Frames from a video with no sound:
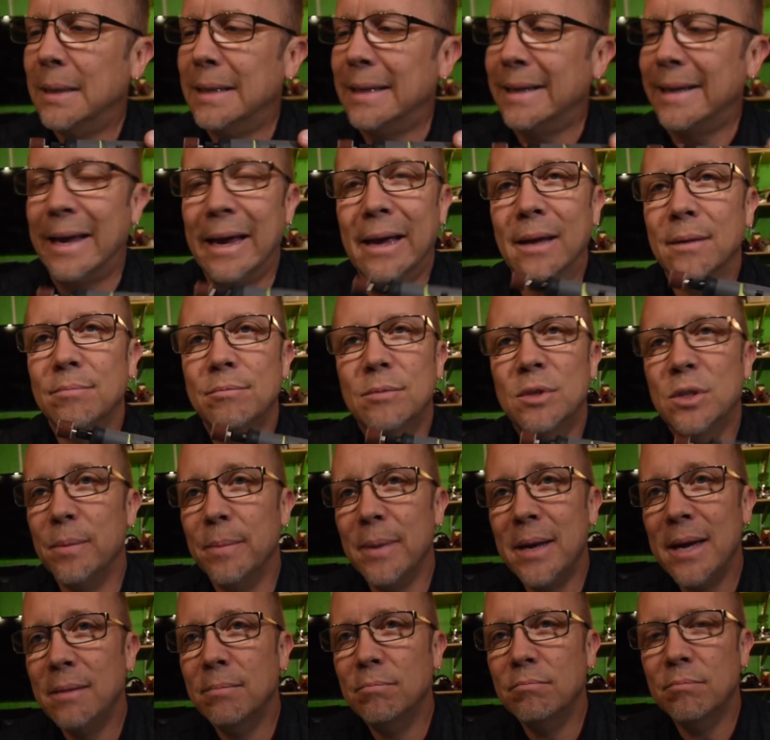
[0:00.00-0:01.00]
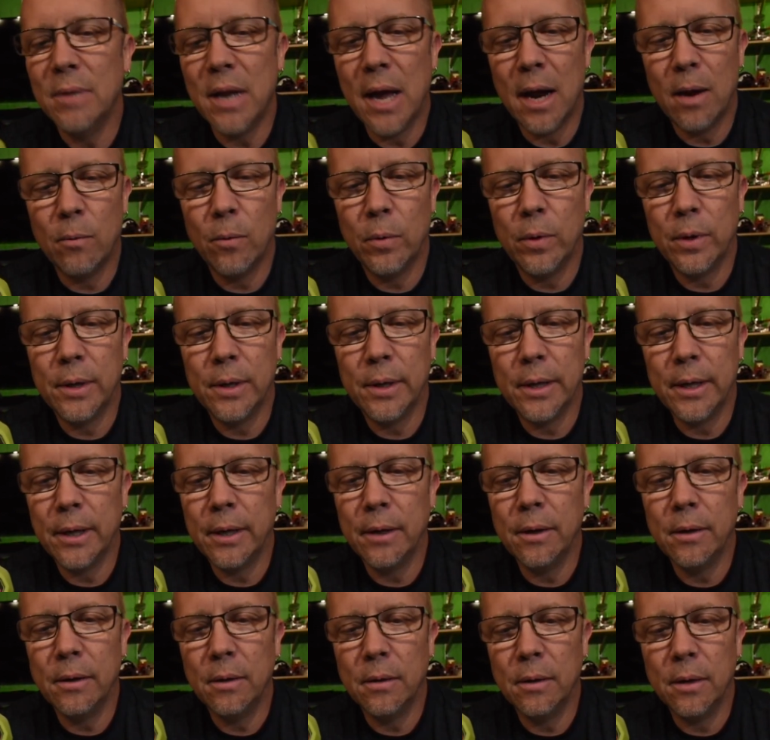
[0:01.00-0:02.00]
Again, to me, not
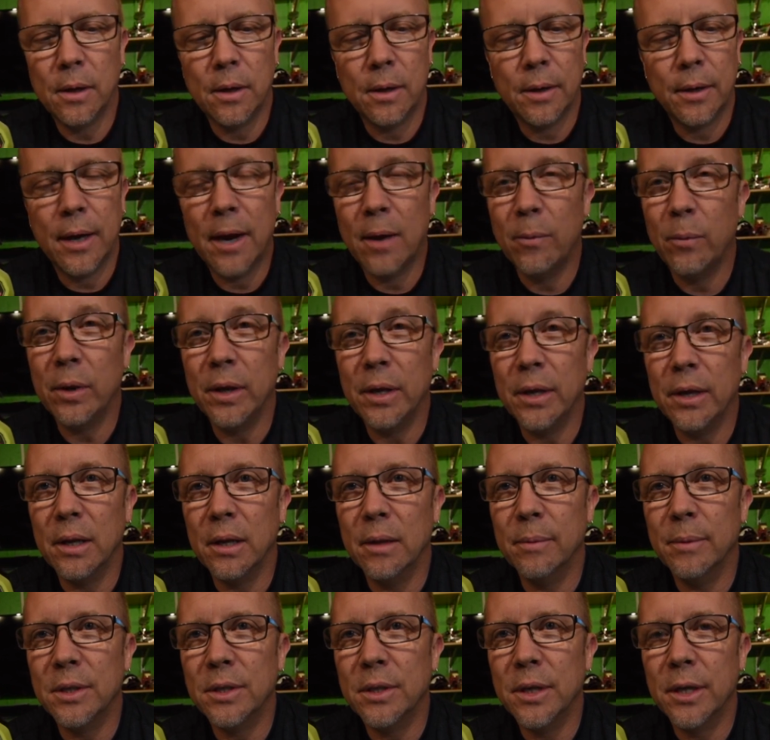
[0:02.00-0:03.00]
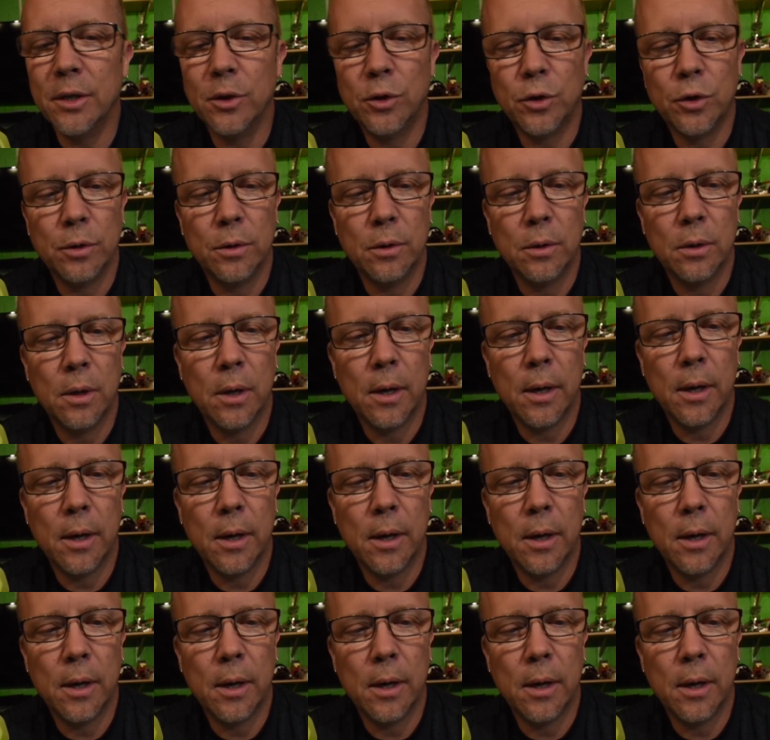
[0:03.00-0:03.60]
really a limitation.